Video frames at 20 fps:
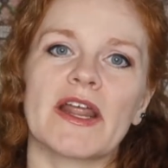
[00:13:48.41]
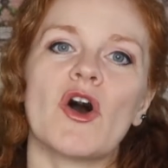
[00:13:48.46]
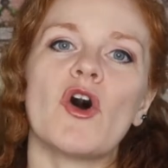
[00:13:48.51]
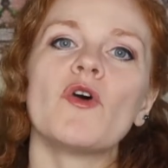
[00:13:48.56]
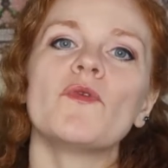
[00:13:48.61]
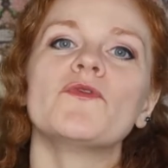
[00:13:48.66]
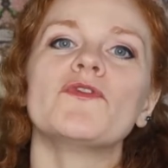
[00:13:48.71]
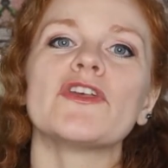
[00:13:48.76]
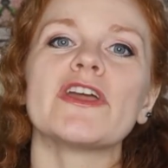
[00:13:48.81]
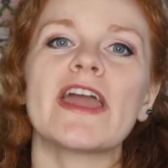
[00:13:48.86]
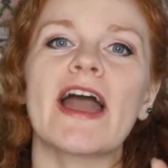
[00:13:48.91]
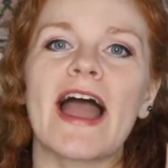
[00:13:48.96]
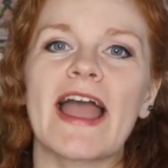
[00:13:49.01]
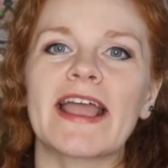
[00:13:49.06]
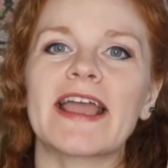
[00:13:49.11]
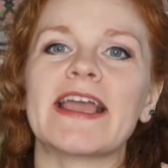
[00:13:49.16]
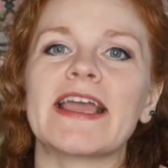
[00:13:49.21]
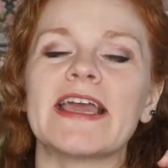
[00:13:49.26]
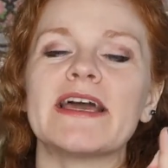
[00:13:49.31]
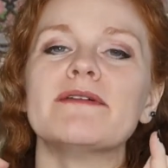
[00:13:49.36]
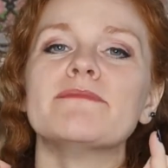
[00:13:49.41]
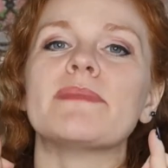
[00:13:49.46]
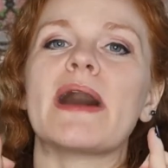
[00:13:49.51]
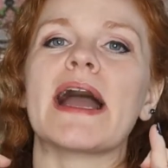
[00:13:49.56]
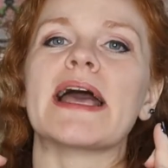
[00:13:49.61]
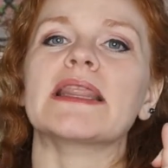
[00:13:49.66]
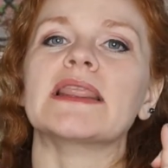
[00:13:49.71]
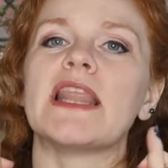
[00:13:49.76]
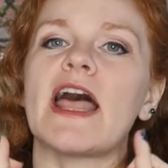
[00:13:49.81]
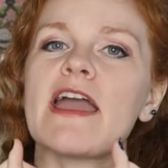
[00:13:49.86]
Hopefully I can get
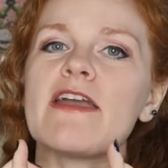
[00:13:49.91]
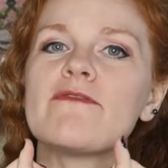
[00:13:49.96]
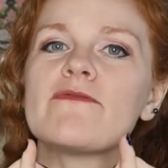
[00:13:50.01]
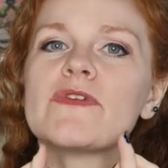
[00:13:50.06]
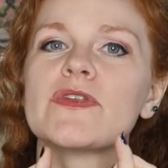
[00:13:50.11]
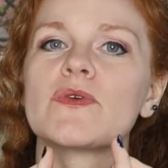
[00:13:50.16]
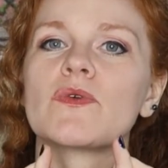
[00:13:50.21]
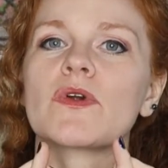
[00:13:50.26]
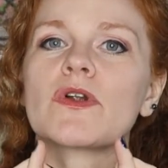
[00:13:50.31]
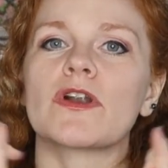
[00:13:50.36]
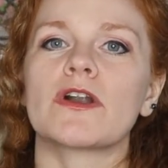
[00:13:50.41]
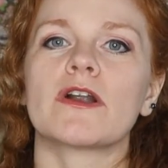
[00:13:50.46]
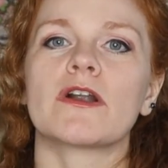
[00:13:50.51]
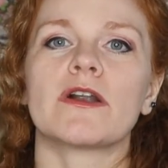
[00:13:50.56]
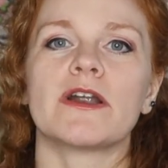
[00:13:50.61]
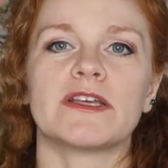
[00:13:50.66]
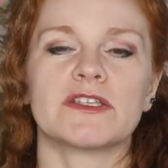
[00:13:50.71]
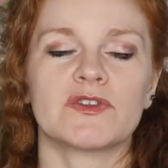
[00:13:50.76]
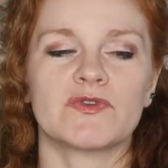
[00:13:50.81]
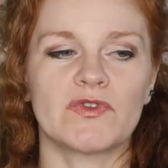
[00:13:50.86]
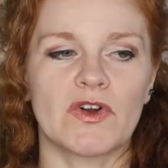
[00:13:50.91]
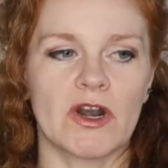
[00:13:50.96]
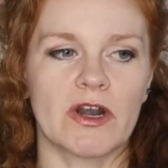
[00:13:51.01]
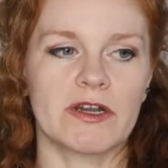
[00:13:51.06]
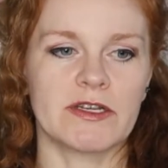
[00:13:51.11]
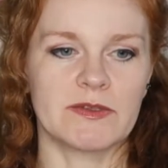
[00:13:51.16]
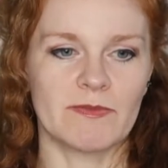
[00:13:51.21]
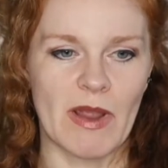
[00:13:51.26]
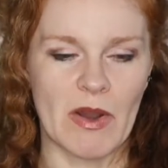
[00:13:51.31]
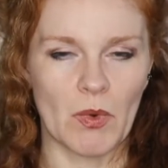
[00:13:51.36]
my life in order as far
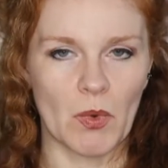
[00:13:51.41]
as my